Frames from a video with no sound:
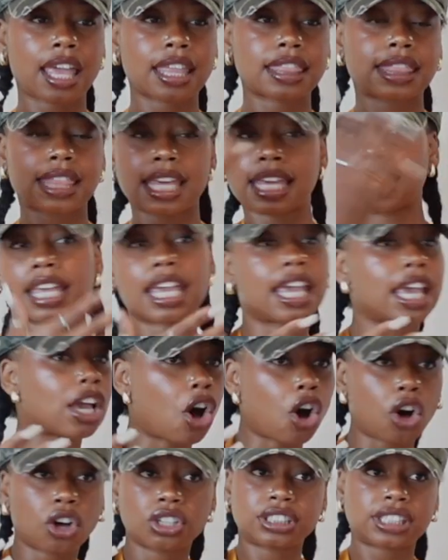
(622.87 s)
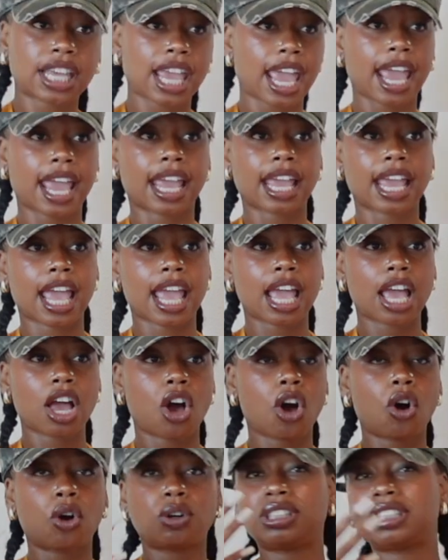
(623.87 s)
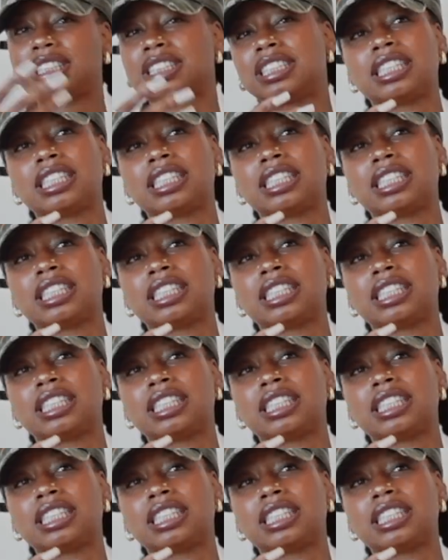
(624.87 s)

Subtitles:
Thinking all day, oh,